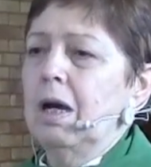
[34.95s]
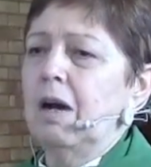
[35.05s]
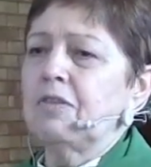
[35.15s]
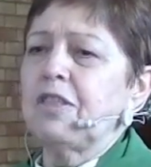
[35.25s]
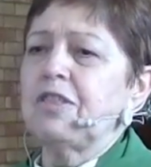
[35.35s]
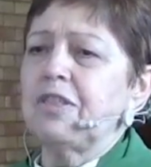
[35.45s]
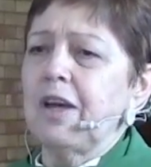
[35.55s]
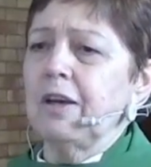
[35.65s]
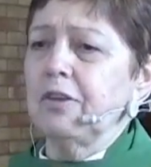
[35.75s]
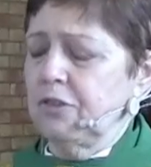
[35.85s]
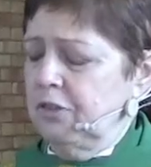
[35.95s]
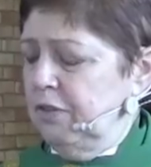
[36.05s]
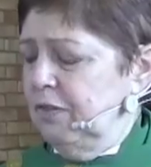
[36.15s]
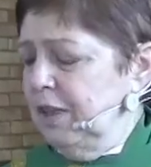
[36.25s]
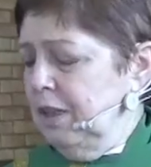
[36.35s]
After thousands
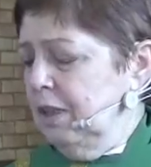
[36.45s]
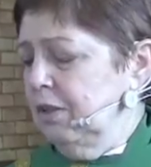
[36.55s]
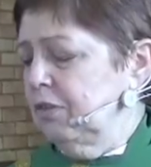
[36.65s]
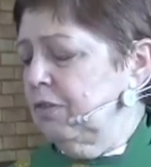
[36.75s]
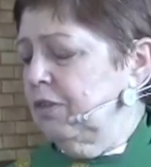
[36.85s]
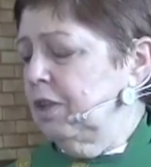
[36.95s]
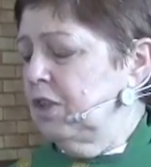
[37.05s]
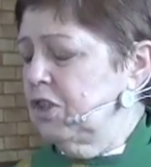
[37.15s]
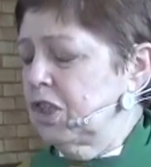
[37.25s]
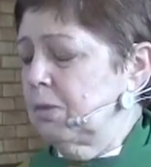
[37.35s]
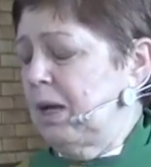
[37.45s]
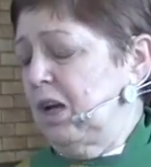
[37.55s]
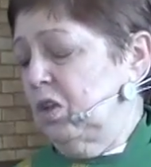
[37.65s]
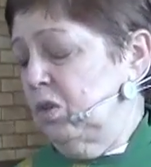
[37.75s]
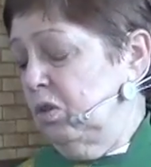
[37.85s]
of years of teaching
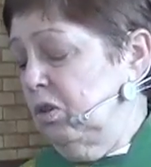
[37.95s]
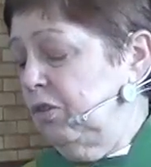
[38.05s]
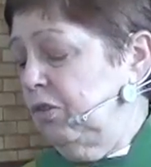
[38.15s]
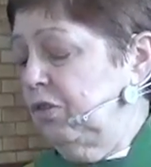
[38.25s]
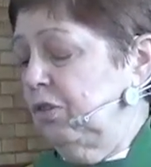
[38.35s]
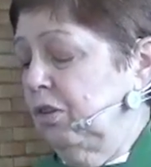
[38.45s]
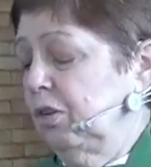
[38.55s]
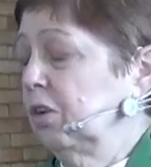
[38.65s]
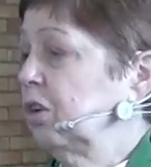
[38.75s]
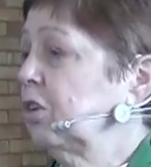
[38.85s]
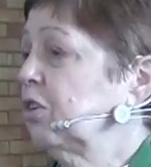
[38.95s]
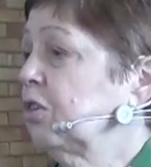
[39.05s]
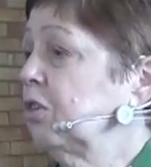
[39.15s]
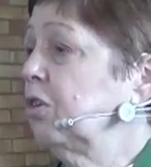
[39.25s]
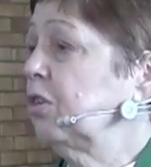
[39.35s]
about goodness,
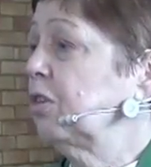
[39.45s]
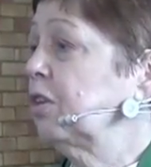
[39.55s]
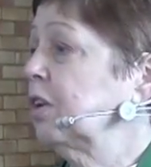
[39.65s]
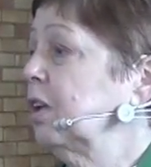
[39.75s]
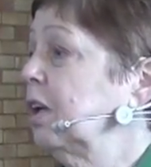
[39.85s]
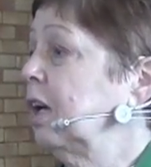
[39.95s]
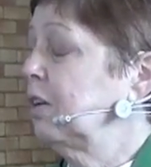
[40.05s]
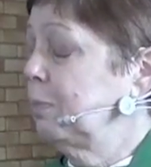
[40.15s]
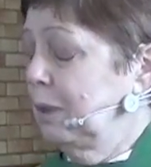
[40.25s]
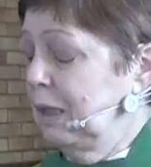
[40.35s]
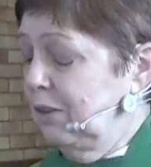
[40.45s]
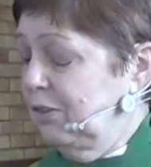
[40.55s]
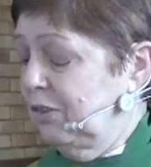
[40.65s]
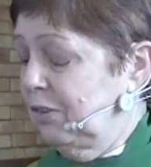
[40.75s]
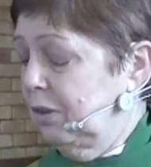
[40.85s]
truth, and
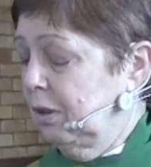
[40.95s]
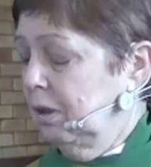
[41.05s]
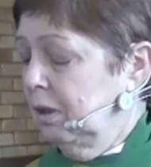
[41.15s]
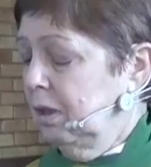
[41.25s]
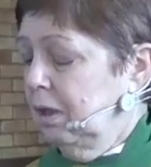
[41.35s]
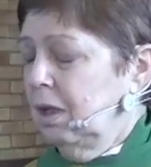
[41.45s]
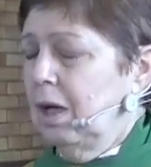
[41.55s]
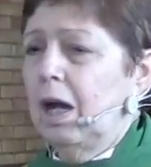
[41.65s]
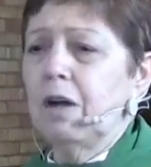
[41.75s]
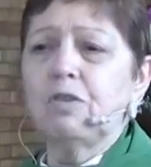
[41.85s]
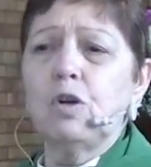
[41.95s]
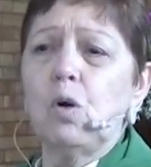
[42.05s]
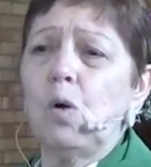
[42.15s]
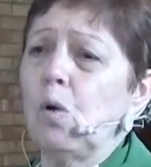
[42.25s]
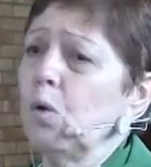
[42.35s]
peace, after
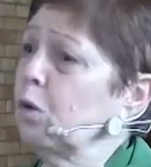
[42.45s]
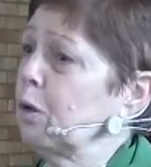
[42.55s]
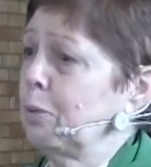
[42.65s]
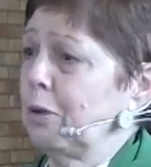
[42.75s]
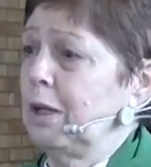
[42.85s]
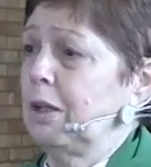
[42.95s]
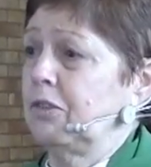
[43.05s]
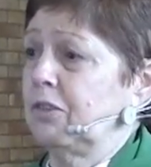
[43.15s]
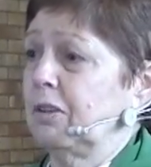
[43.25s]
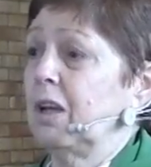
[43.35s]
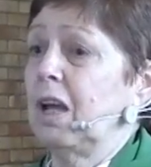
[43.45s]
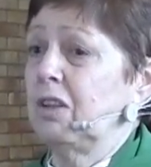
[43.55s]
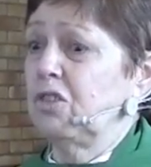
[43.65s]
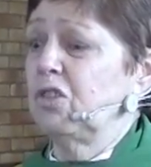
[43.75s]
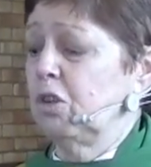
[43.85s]
all the prayers
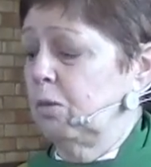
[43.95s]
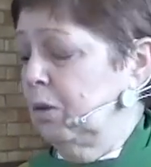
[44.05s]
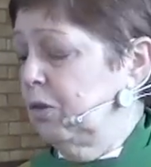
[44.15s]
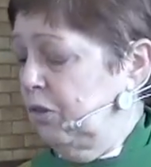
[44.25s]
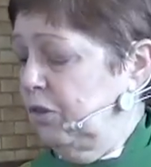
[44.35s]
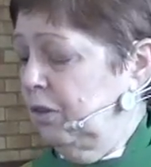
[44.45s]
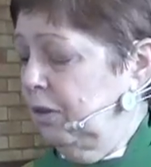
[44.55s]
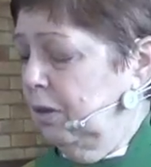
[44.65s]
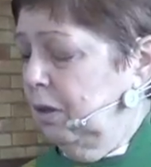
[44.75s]
and sermons,